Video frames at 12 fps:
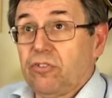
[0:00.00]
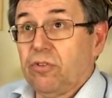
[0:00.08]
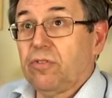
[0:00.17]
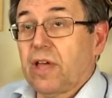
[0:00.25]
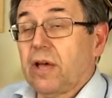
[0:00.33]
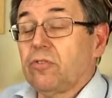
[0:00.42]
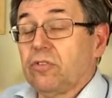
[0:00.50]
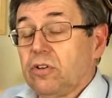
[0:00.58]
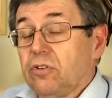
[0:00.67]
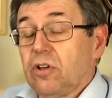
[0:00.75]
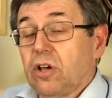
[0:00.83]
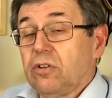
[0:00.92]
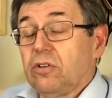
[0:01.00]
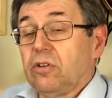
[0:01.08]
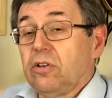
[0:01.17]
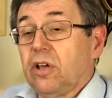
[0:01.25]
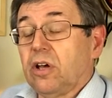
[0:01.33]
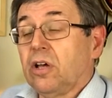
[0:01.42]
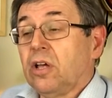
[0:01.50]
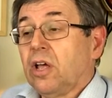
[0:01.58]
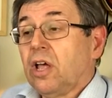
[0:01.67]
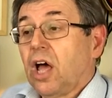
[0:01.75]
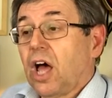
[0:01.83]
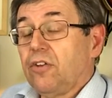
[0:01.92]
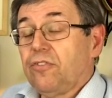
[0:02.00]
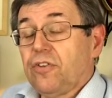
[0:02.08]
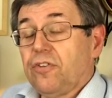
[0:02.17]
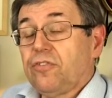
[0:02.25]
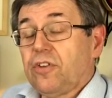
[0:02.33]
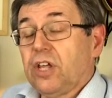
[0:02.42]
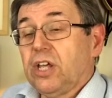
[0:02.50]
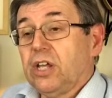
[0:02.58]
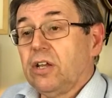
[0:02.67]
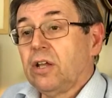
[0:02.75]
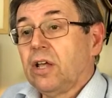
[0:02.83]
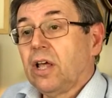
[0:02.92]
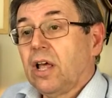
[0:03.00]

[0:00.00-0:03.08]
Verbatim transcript: 2015,